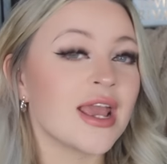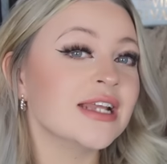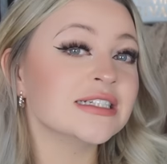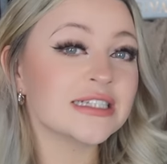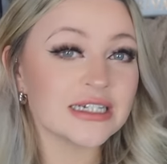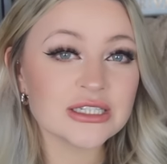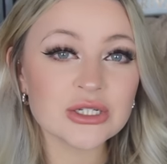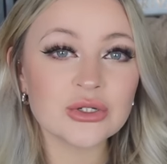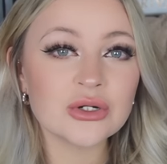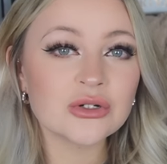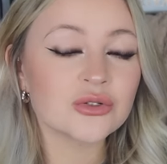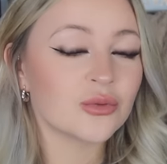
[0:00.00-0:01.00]
a
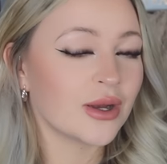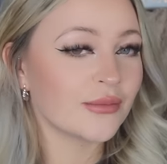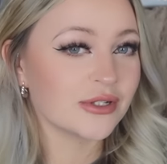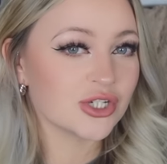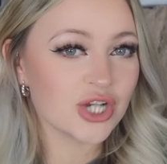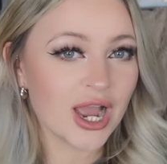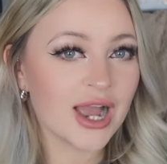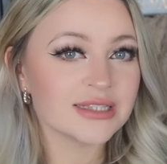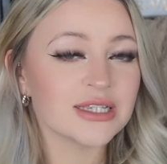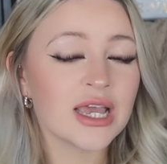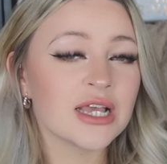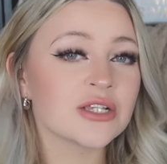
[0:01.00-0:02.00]
Discord where we chat,